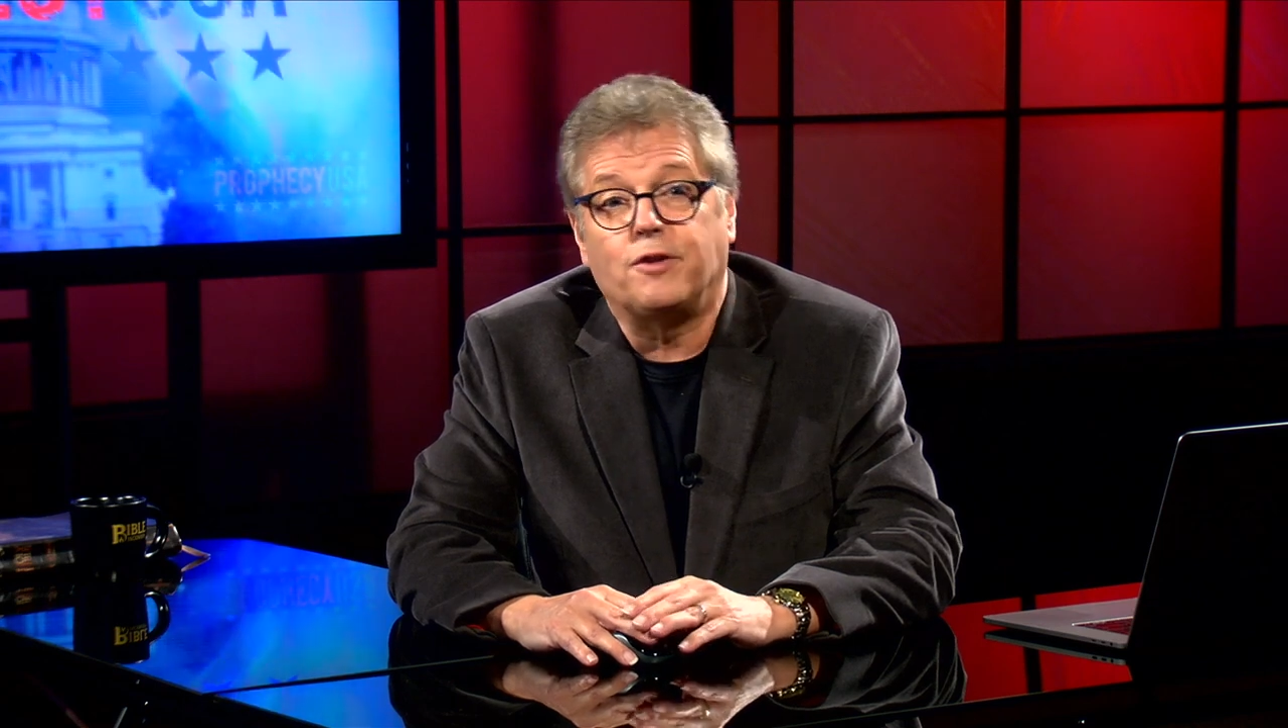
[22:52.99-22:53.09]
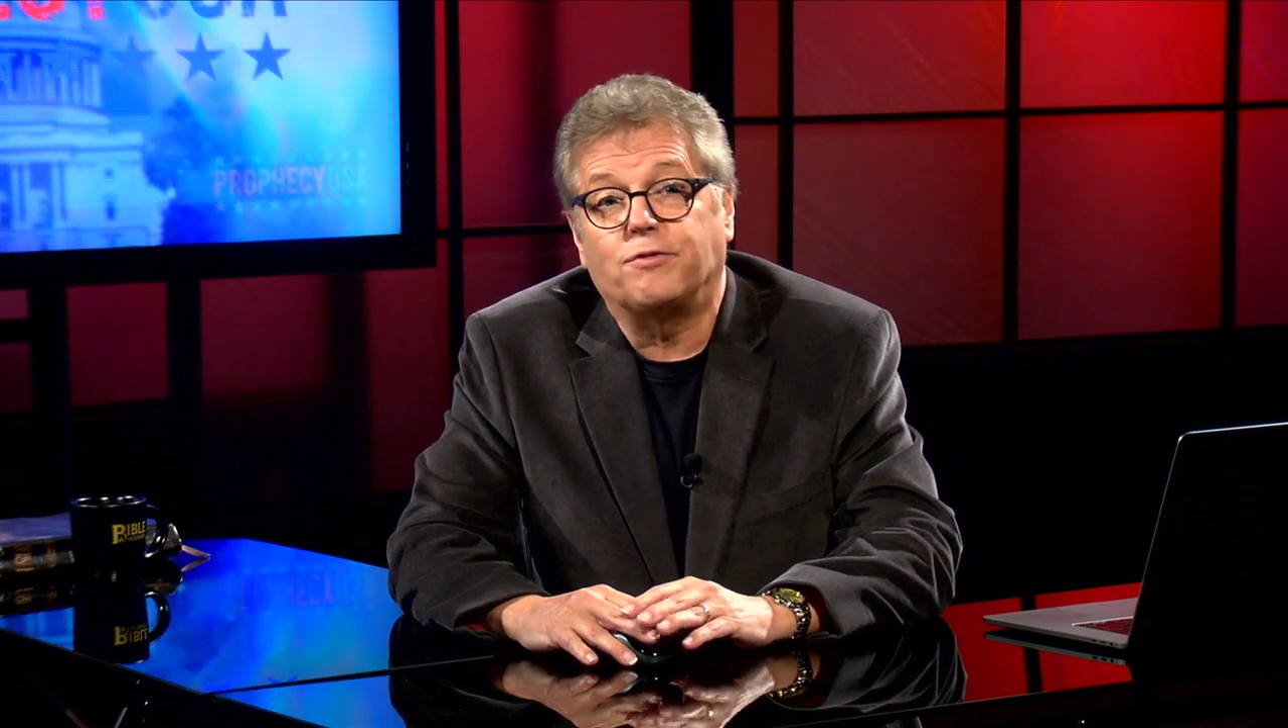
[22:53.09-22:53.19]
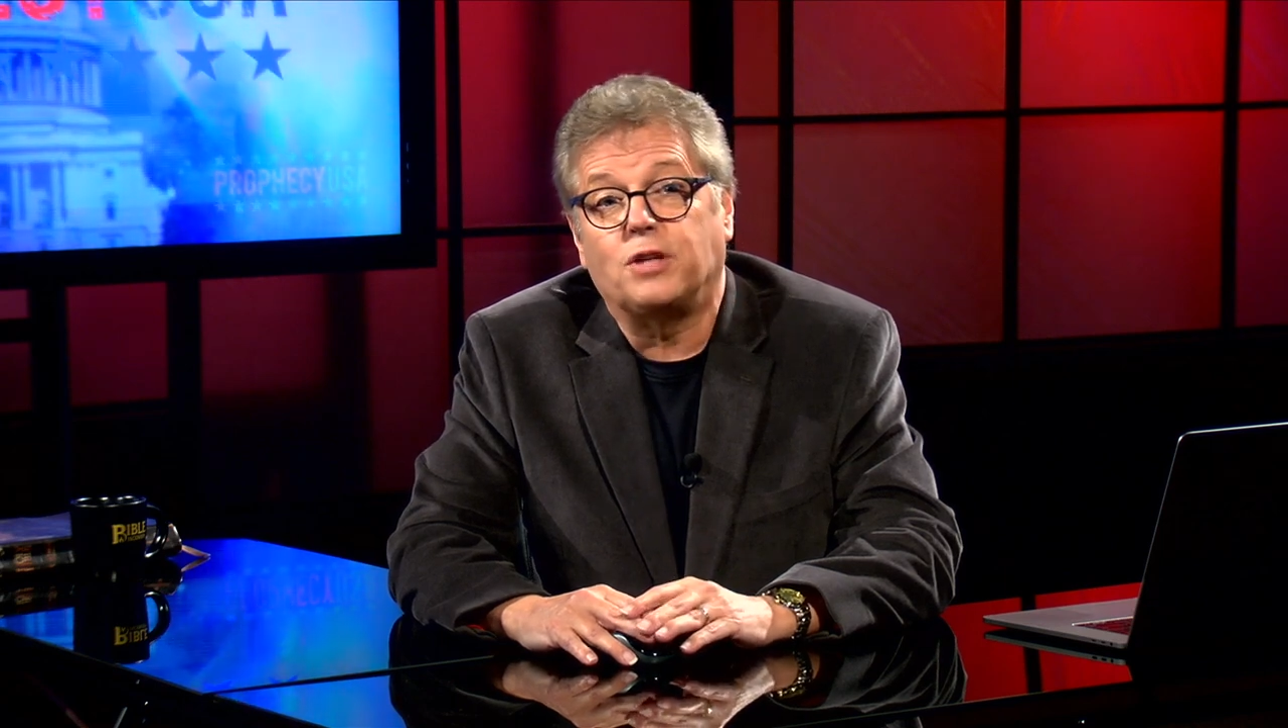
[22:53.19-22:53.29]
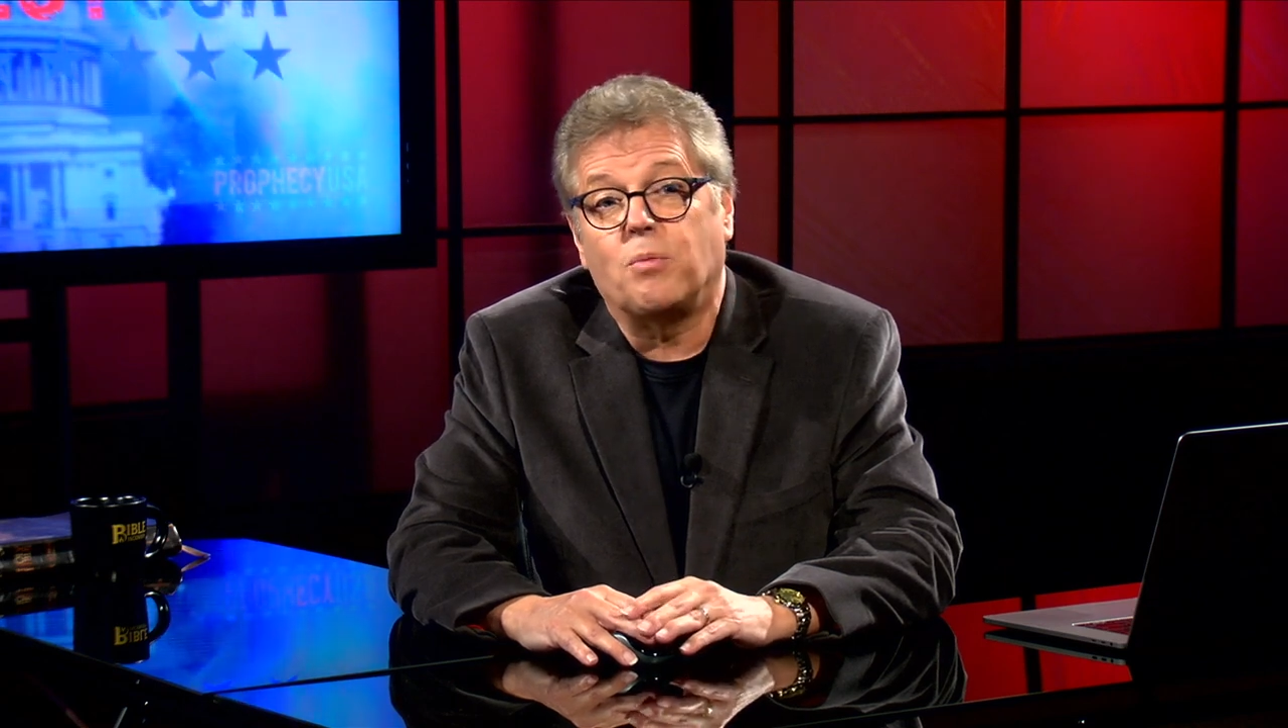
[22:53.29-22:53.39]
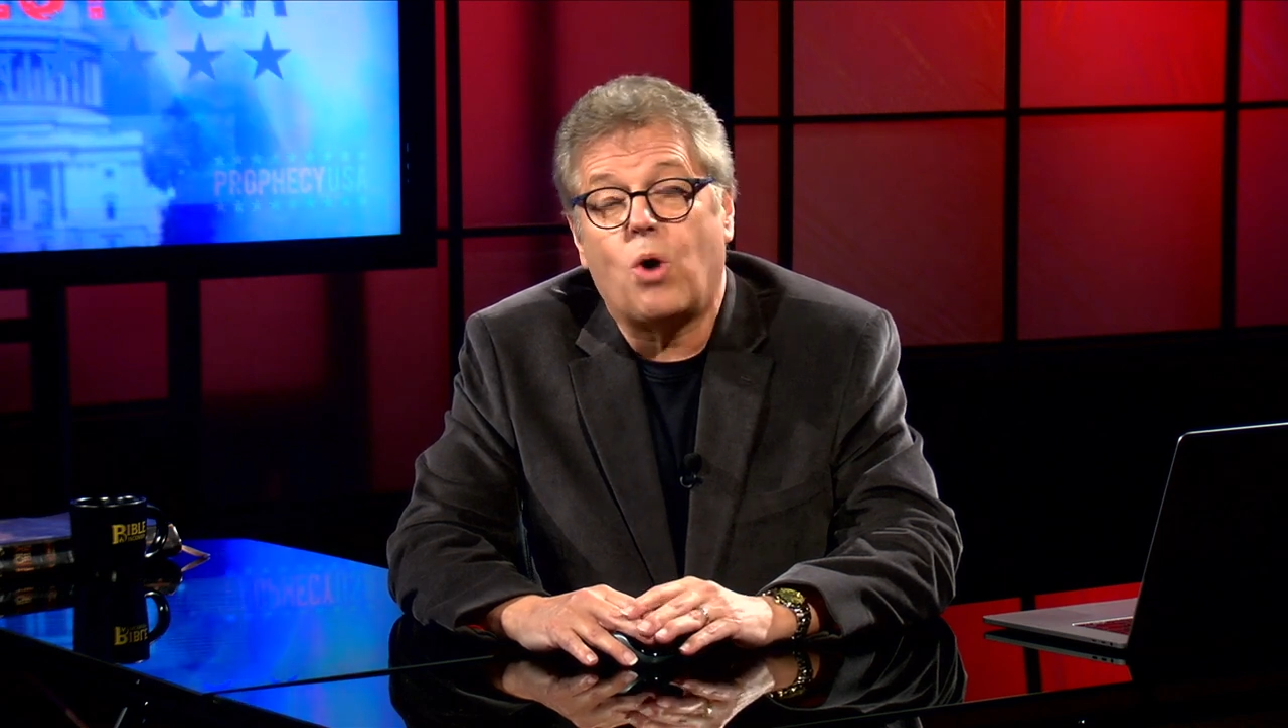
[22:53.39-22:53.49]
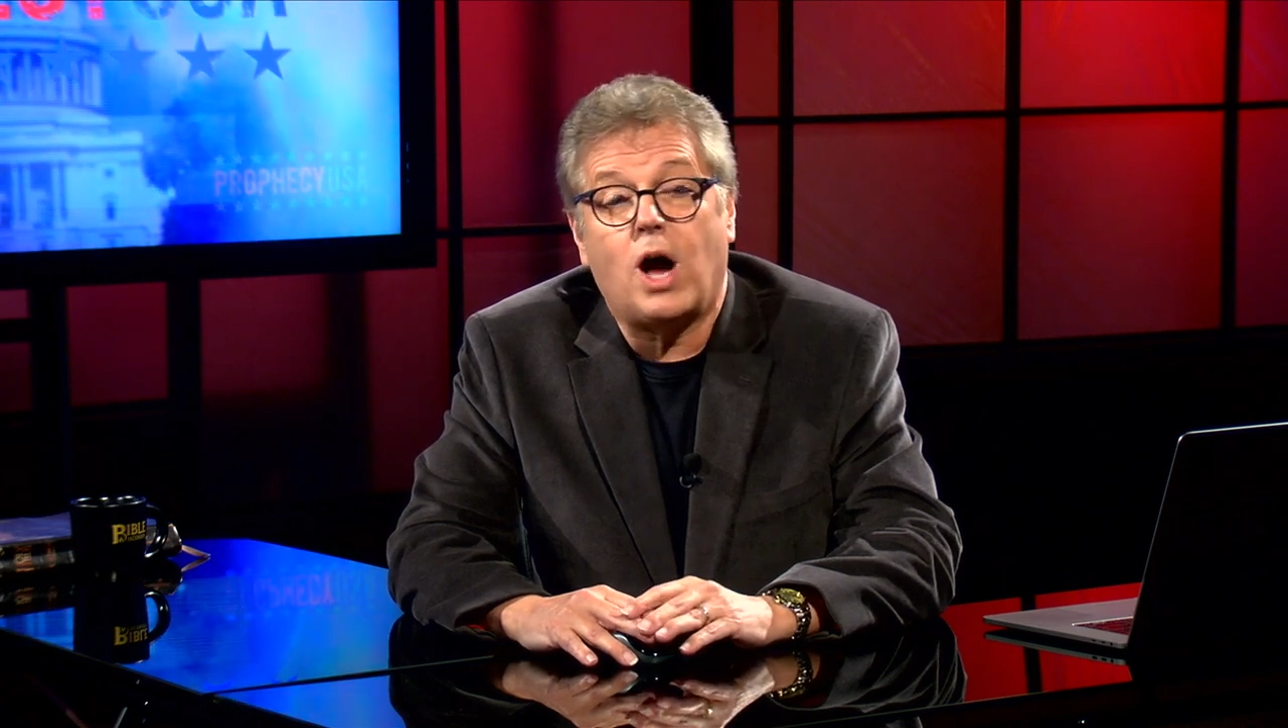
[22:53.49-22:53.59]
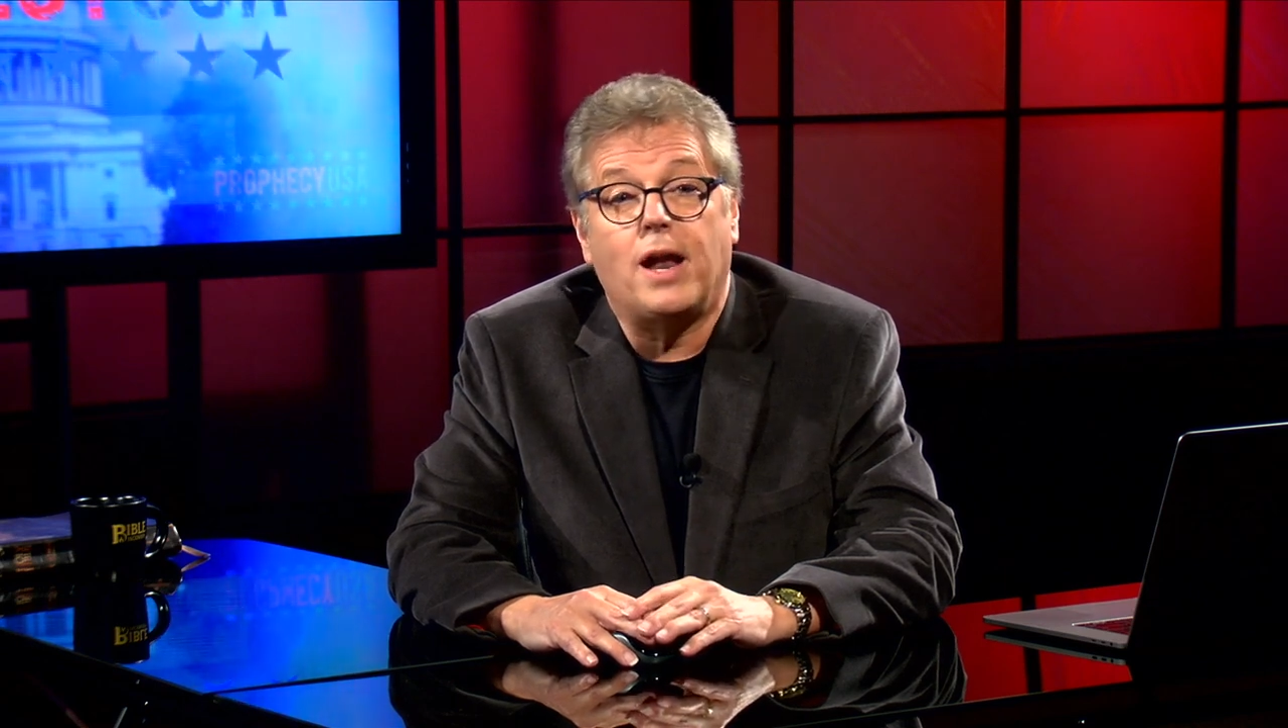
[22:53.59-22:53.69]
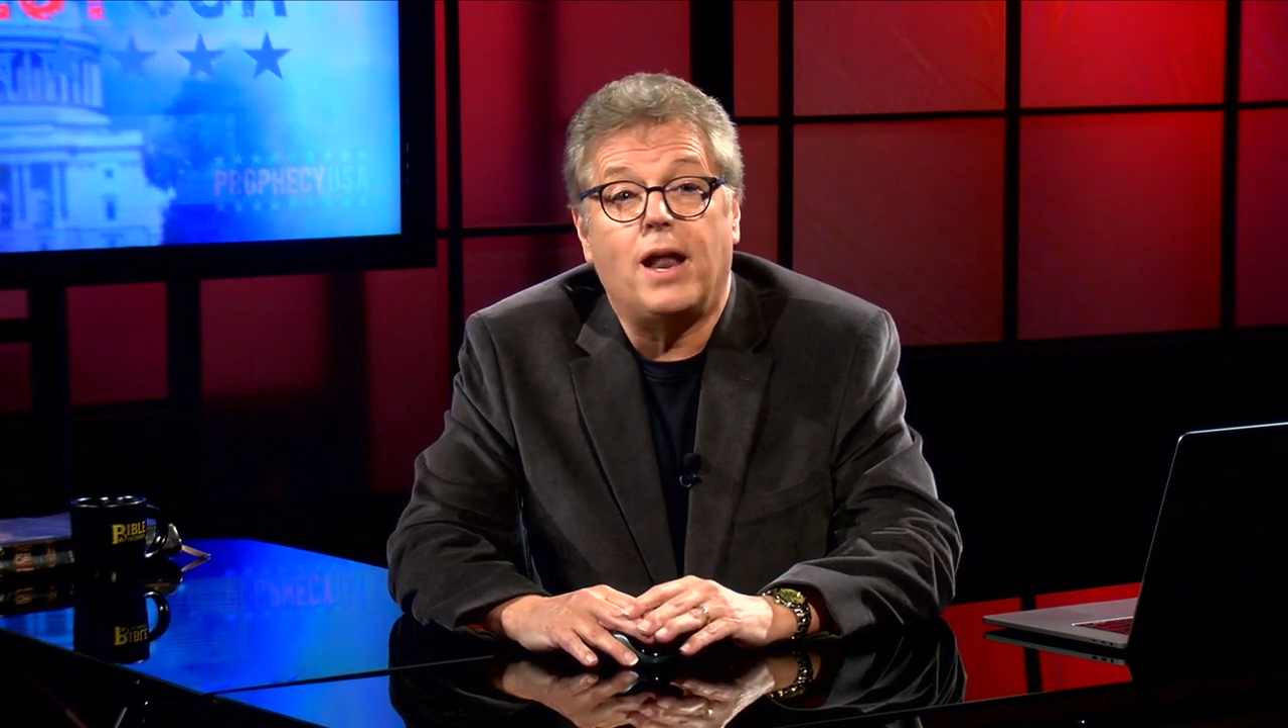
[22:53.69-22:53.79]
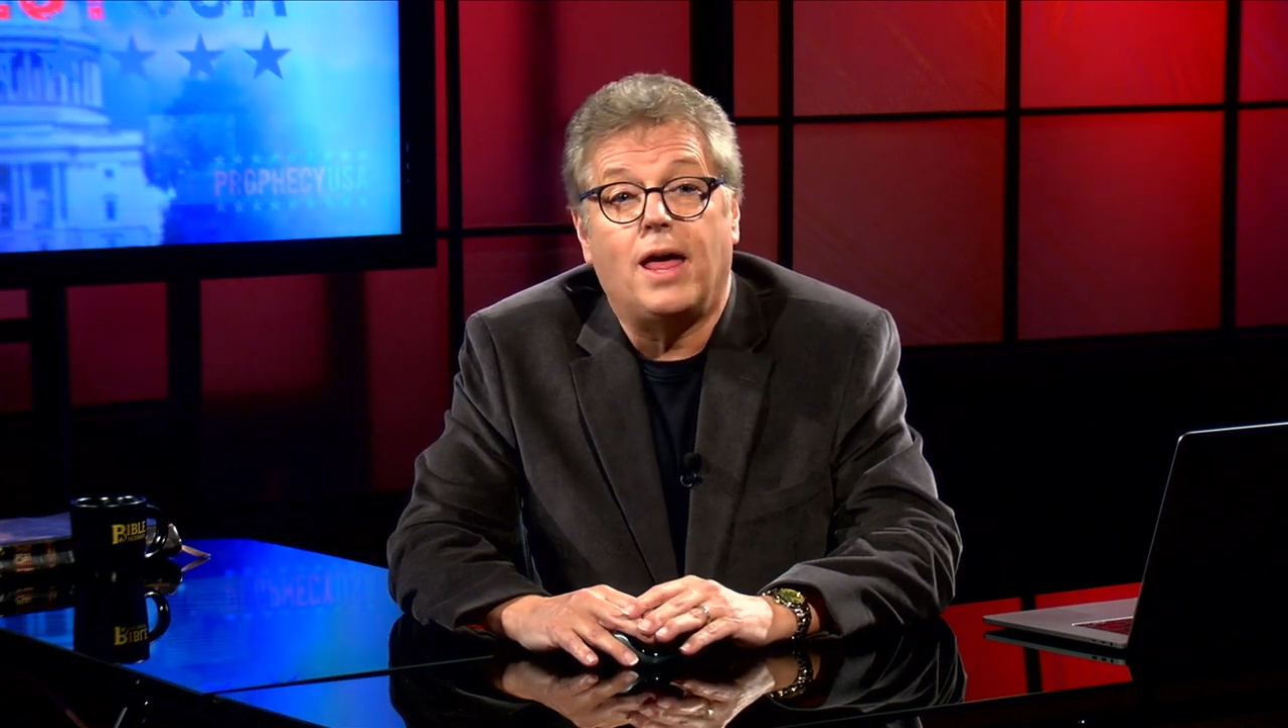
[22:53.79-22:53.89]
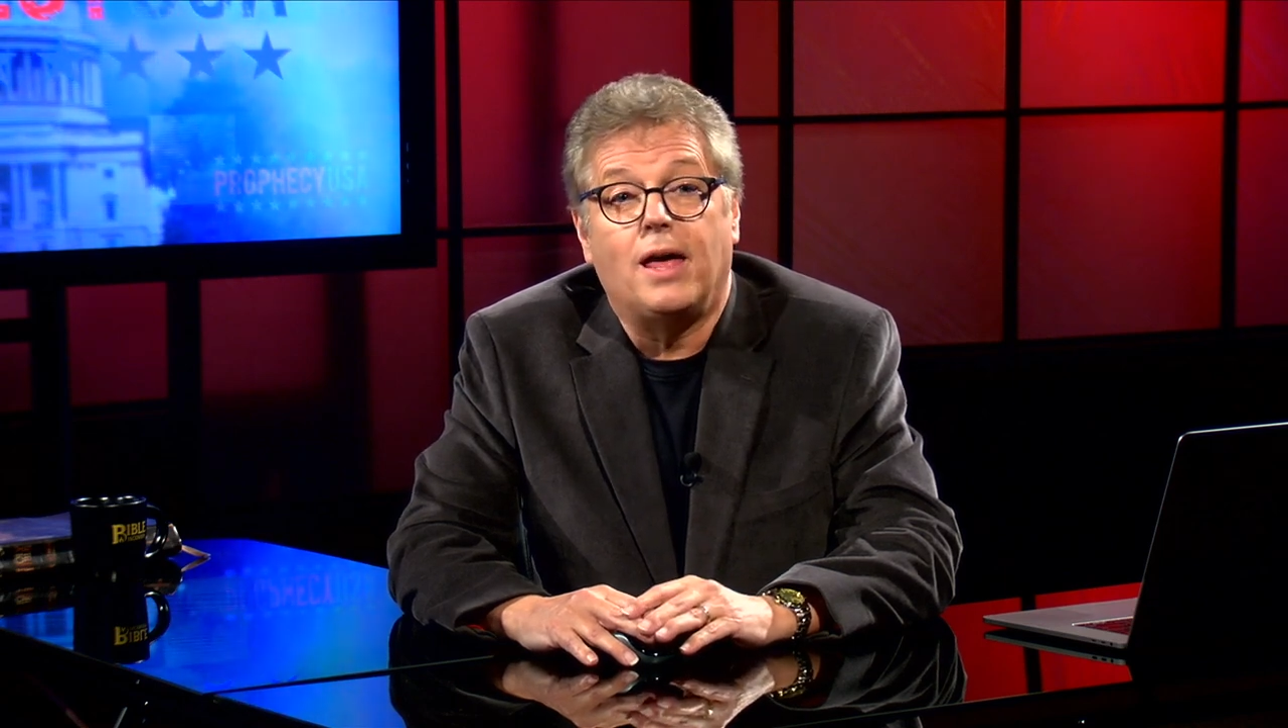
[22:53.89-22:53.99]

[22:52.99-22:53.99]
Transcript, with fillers: 51,